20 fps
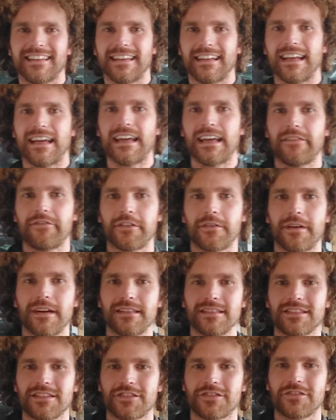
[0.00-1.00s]
G'day
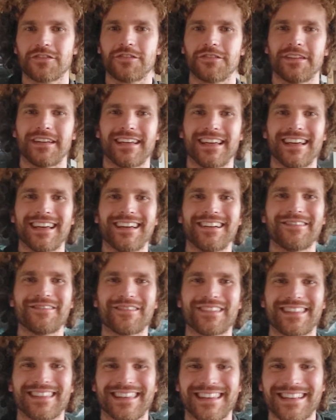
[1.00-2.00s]
everyone, Stu here
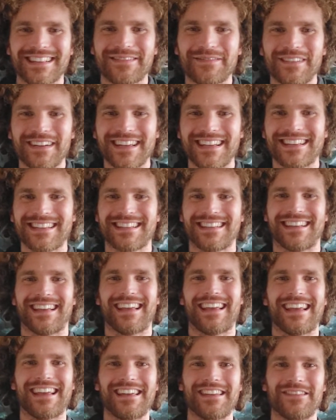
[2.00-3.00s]
with this week's
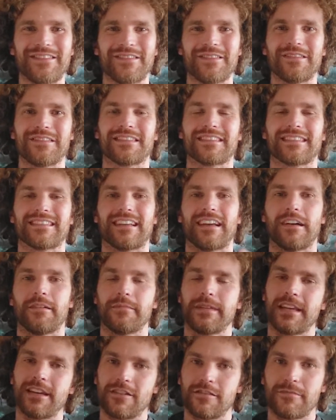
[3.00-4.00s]
e-news.
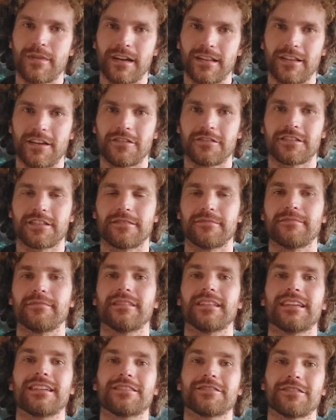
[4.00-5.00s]
I'm here on my lonesome,
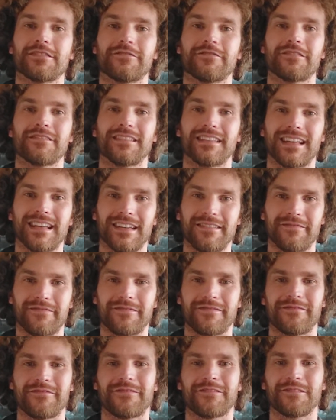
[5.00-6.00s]
Lena's off on
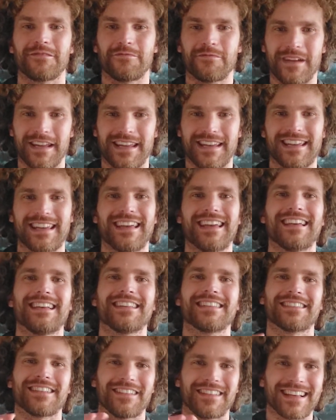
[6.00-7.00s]
leave for the week.
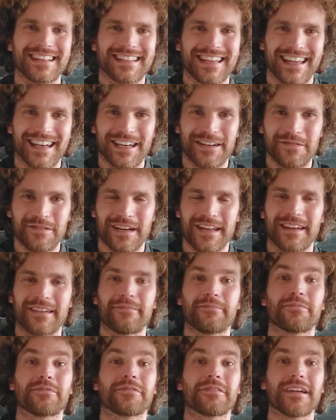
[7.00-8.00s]
So let's get into
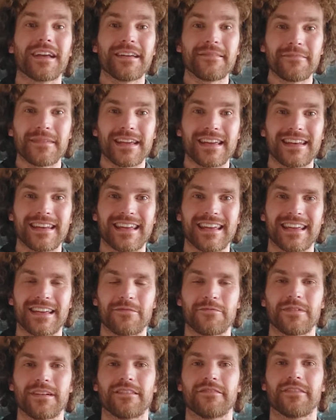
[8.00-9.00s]
it. Prayer
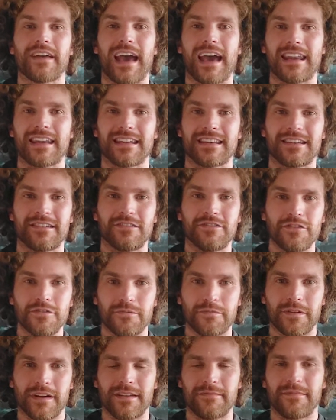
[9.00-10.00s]
meeting. We've added a
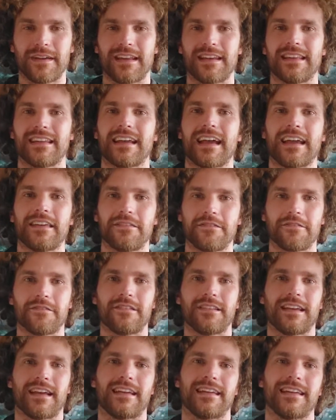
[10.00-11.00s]
new prayer meeting,
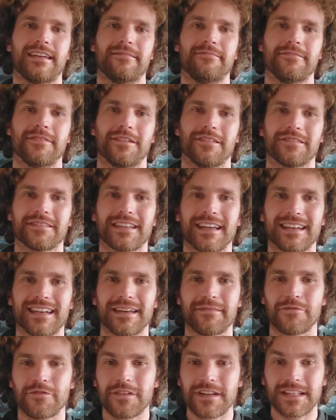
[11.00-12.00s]
8.30am on
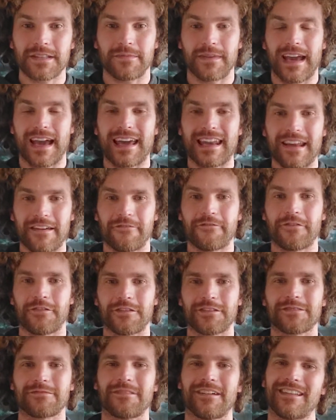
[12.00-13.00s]
Sunday mornings, and we had our
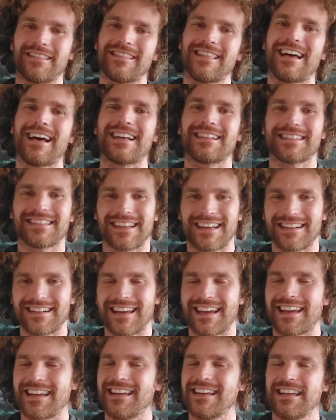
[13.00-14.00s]
first one last
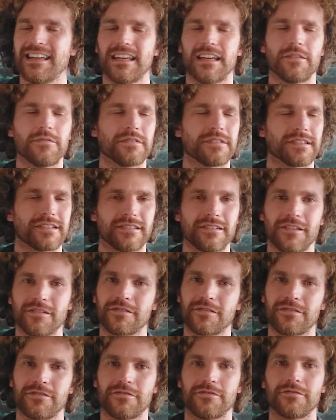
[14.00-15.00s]
Sunday. It was
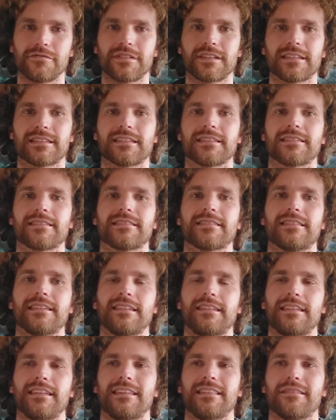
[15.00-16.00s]
so cool just to
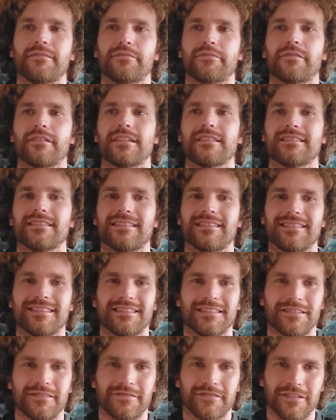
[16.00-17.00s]
sit in the
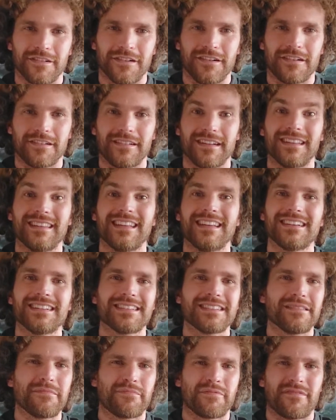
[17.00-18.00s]
presence of God and then
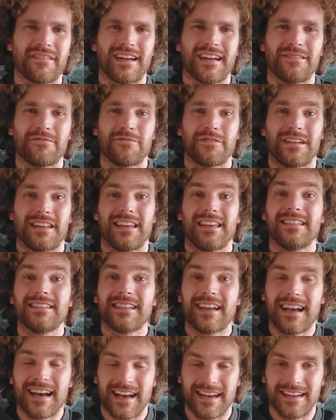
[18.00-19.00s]
just to pray what His
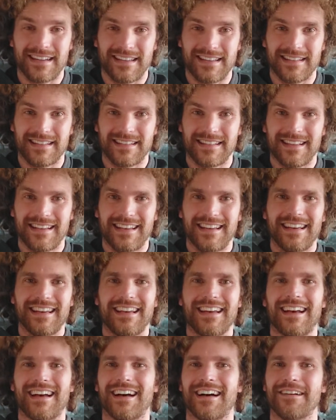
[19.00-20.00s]
heart is.
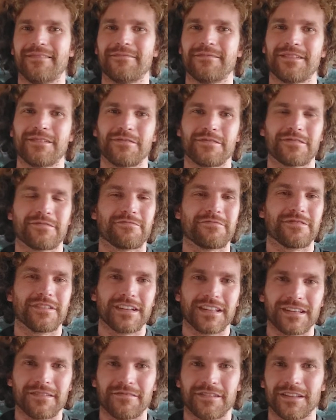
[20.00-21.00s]
Um, it was
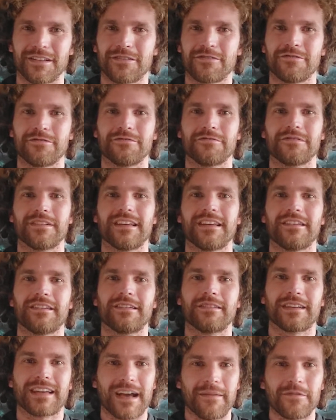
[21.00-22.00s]
really, really cool.
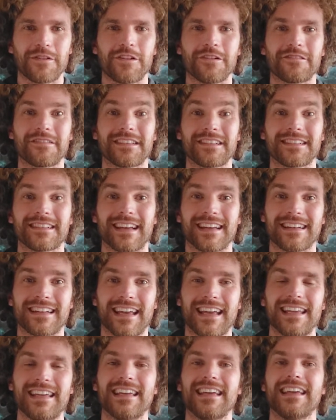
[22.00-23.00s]
It, come along this
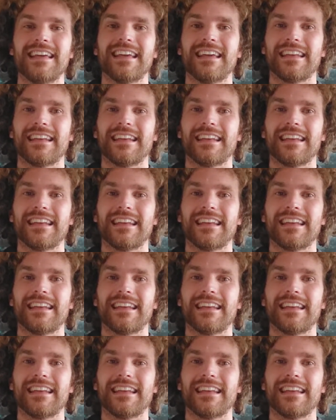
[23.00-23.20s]
Sunday